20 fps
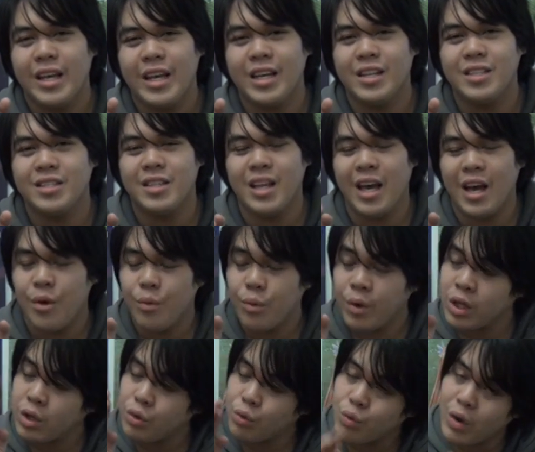is that
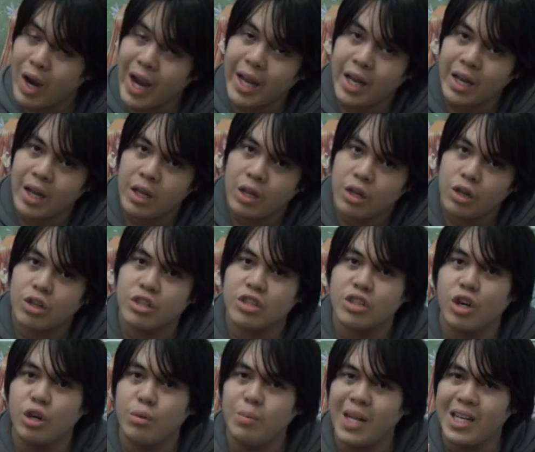when you ride it, you can
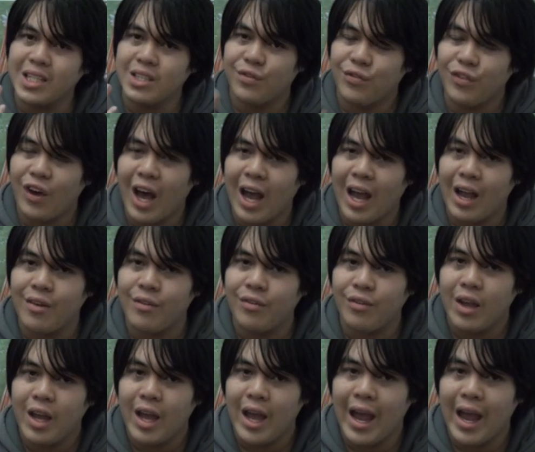Soul Blast 5